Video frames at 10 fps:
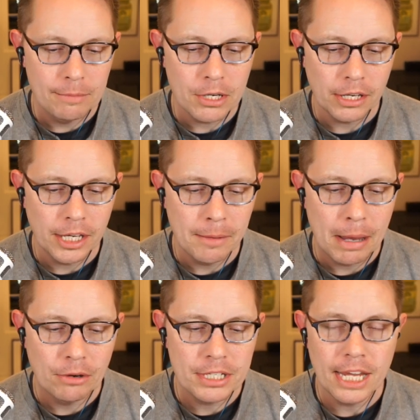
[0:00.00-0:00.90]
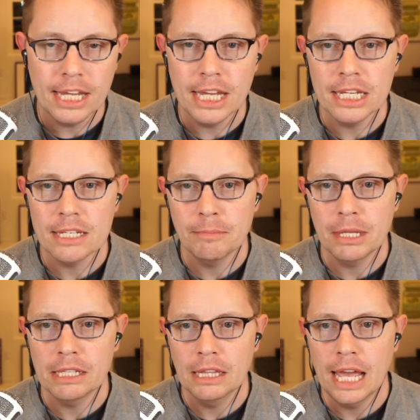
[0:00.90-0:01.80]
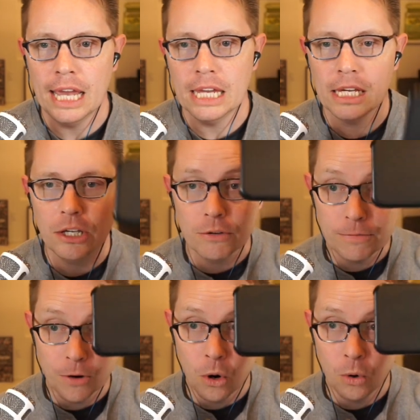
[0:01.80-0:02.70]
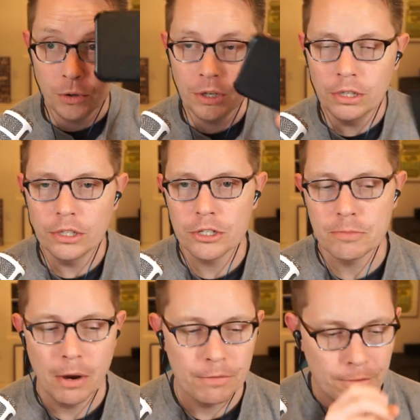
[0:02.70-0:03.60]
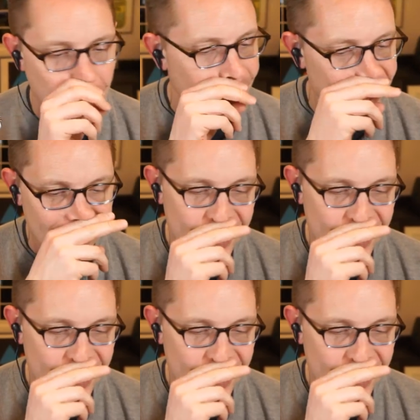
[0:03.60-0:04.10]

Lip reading: I'm talking about taking something like your phone, your smartphone,